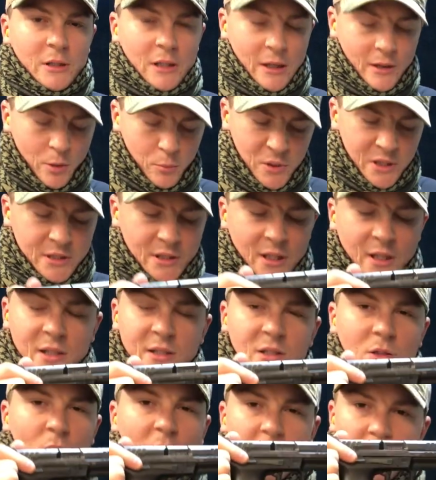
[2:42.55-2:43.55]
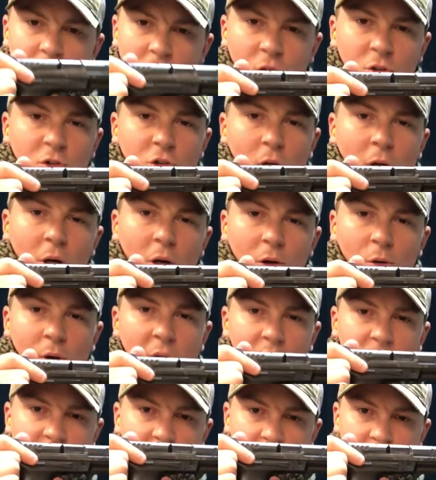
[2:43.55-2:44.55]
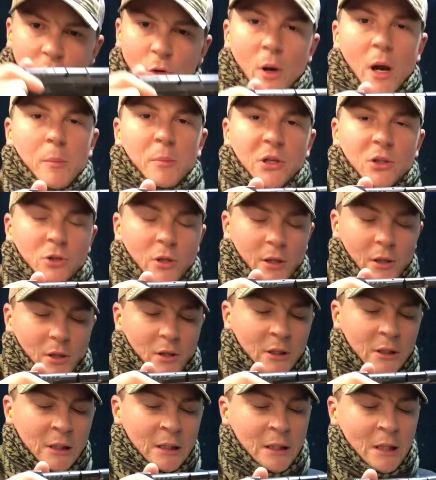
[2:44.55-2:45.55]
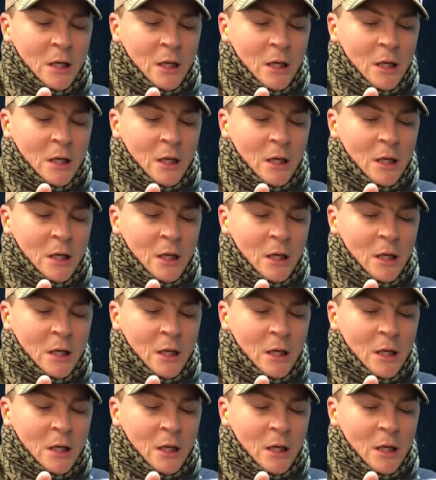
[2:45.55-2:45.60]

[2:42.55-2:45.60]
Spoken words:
Now that means I can still have a good trigger. I don't have to have a crappy trigger.